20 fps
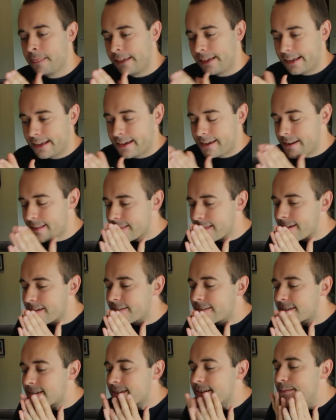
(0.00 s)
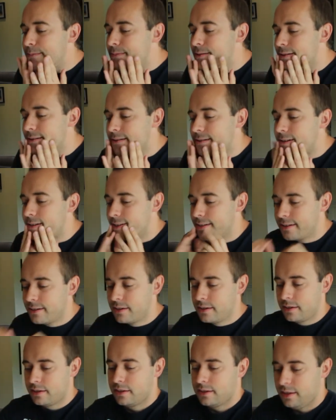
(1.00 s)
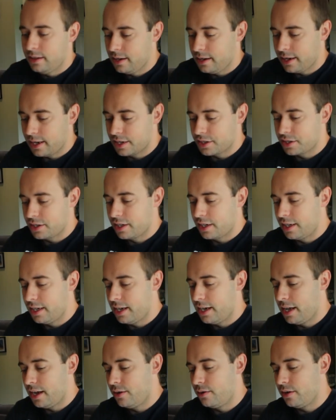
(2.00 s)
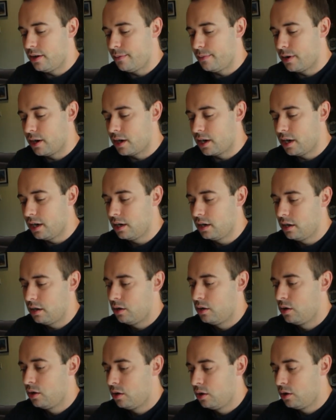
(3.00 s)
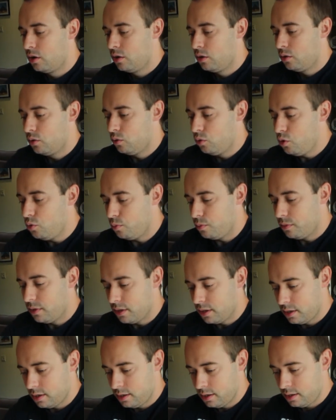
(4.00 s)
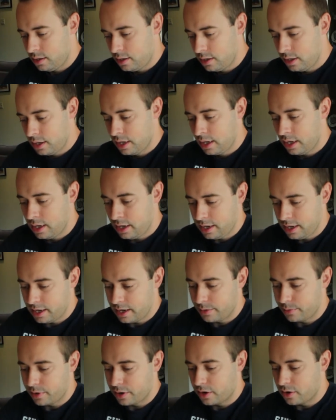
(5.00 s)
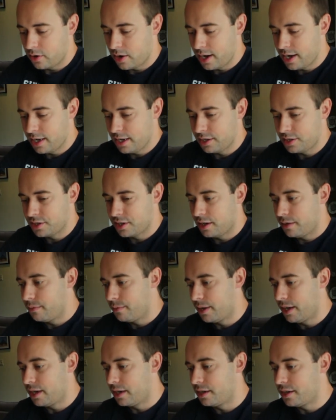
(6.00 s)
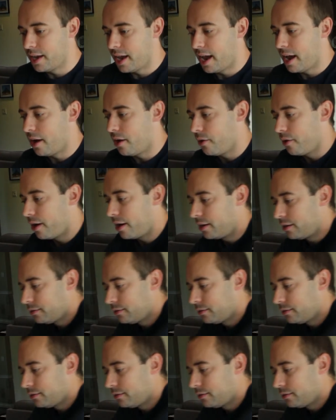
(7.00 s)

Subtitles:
What kind of things could I put on? I'm actually going to get out a marker. Oop, and I'm going to write some down.